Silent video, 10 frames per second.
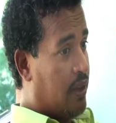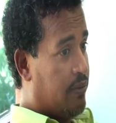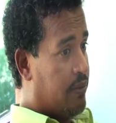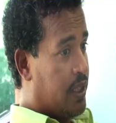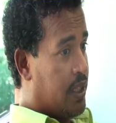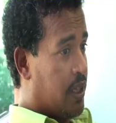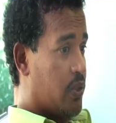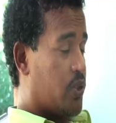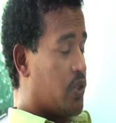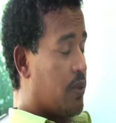have
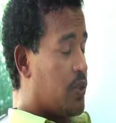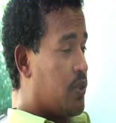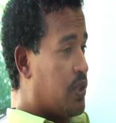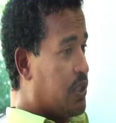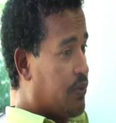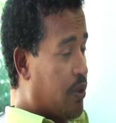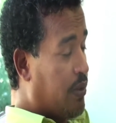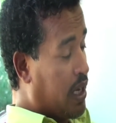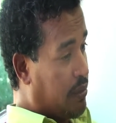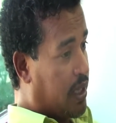also some students
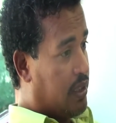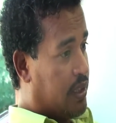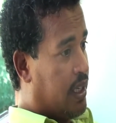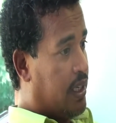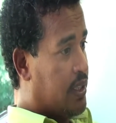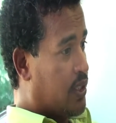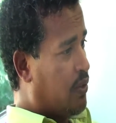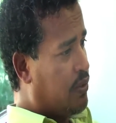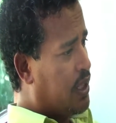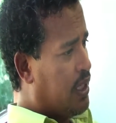from Arab countries. So